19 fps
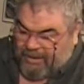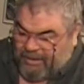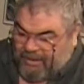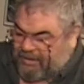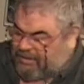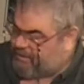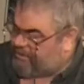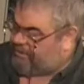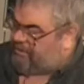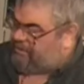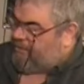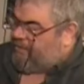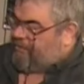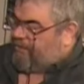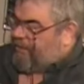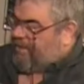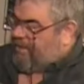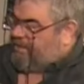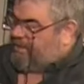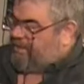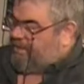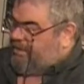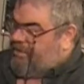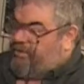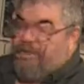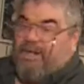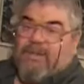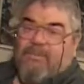is I take a
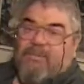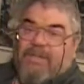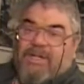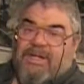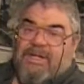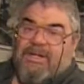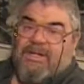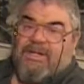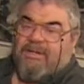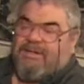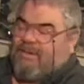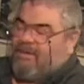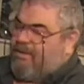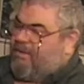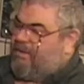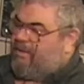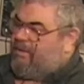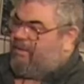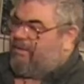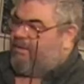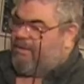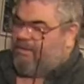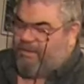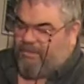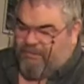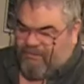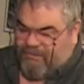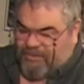great big
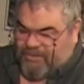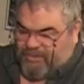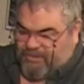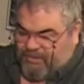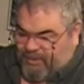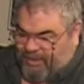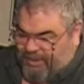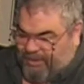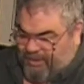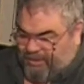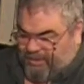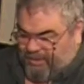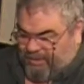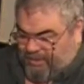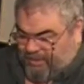freezer bag,